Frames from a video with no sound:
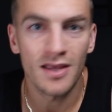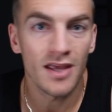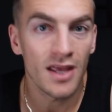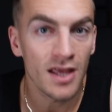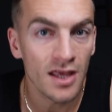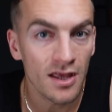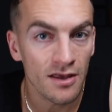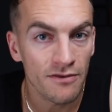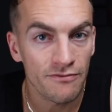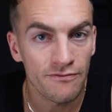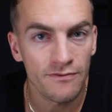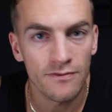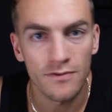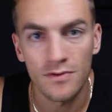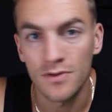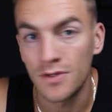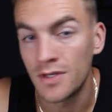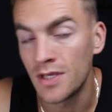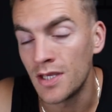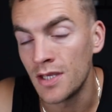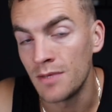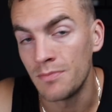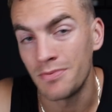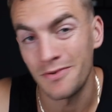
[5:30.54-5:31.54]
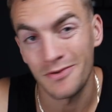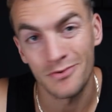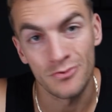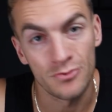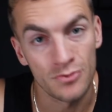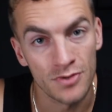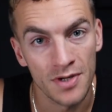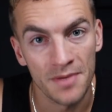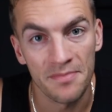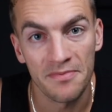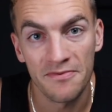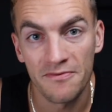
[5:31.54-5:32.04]
if you keep
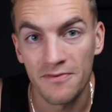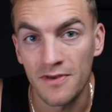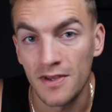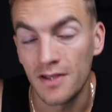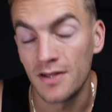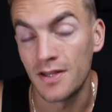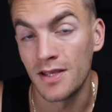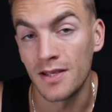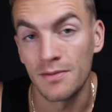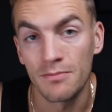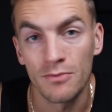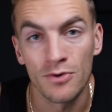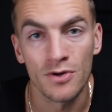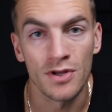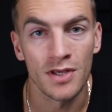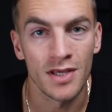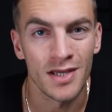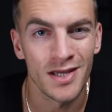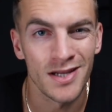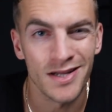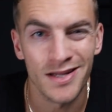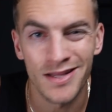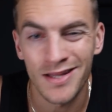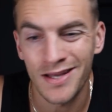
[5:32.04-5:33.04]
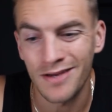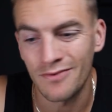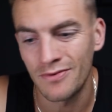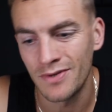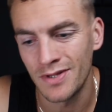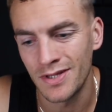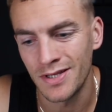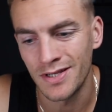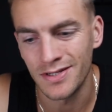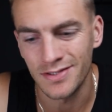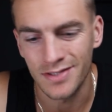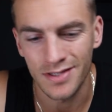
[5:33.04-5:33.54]
drip feeding money in. And that
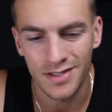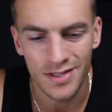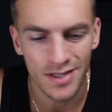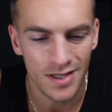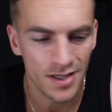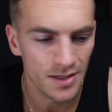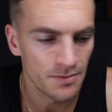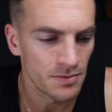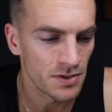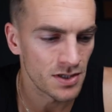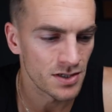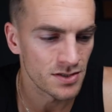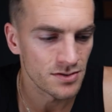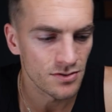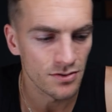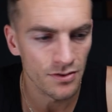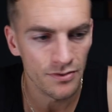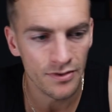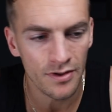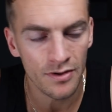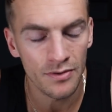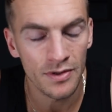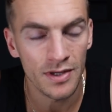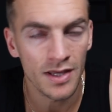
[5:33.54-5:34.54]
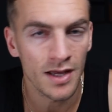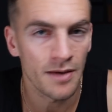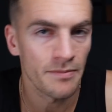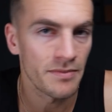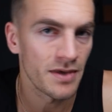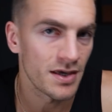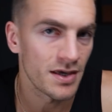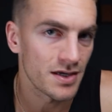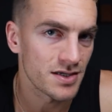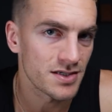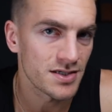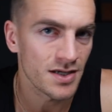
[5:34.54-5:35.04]
really is the key, because although it can
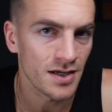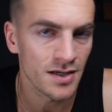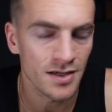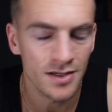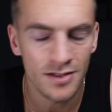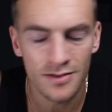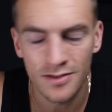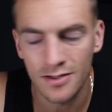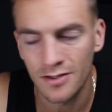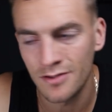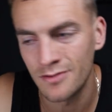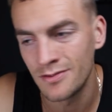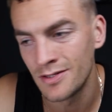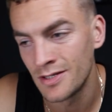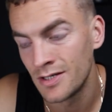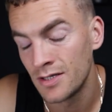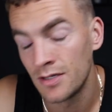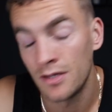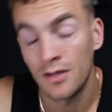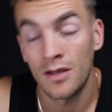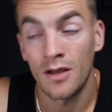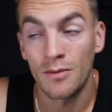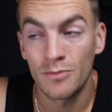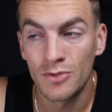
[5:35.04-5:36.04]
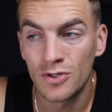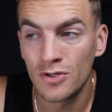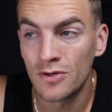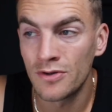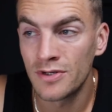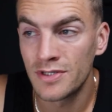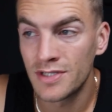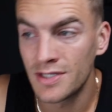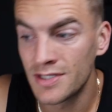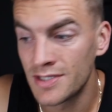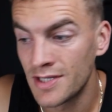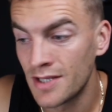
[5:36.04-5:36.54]
be exciting, you know, I'm sure
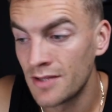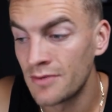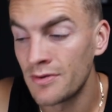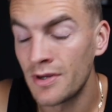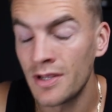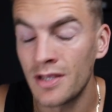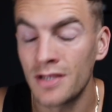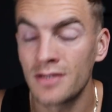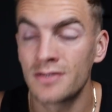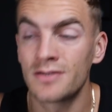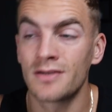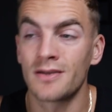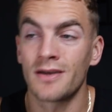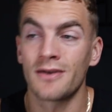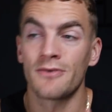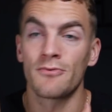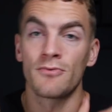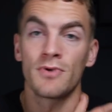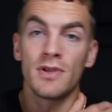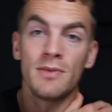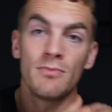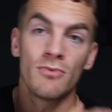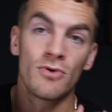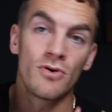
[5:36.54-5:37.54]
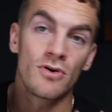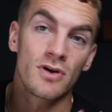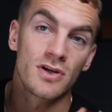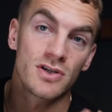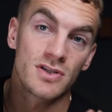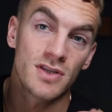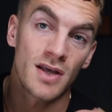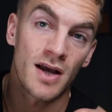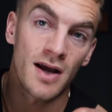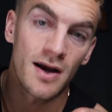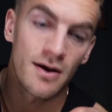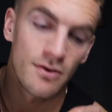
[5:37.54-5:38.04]
it's exhilarating to like remortgage
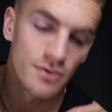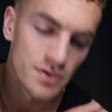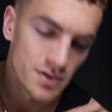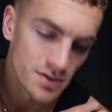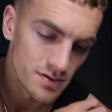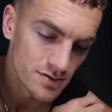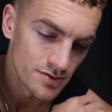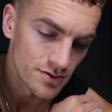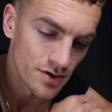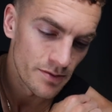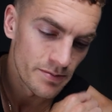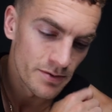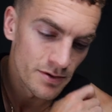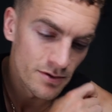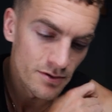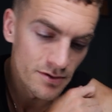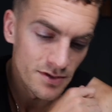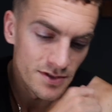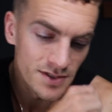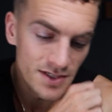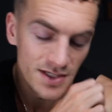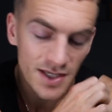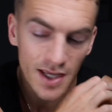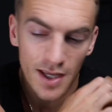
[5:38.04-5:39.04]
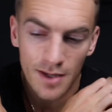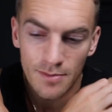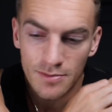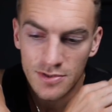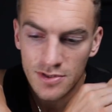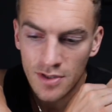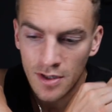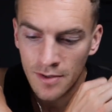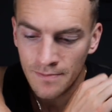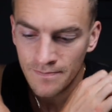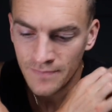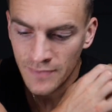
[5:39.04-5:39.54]
the house and drop it all into
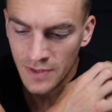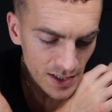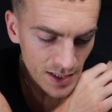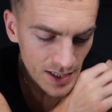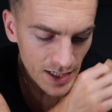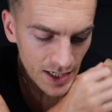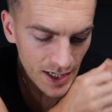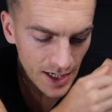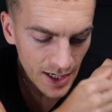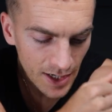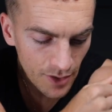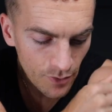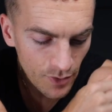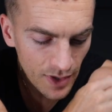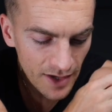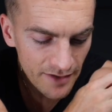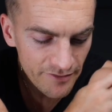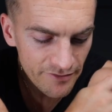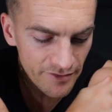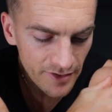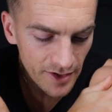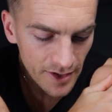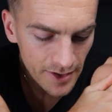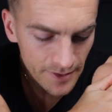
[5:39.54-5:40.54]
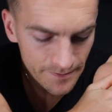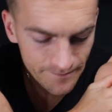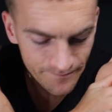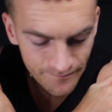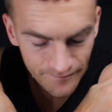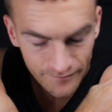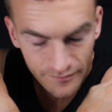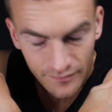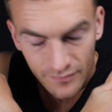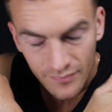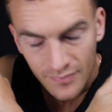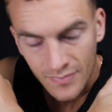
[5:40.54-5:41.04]
GameStop. However,
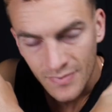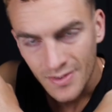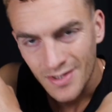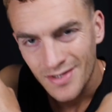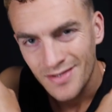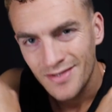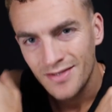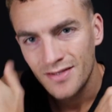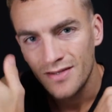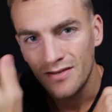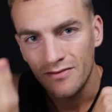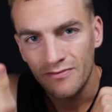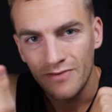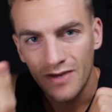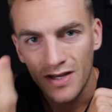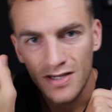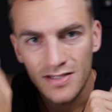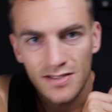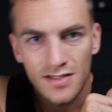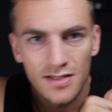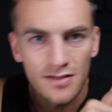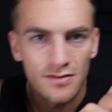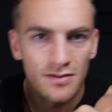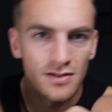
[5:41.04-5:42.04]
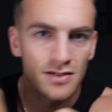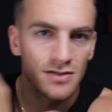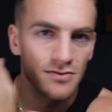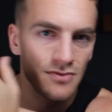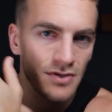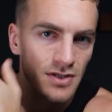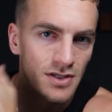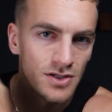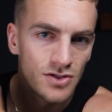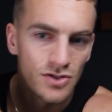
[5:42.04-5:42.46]
investing is really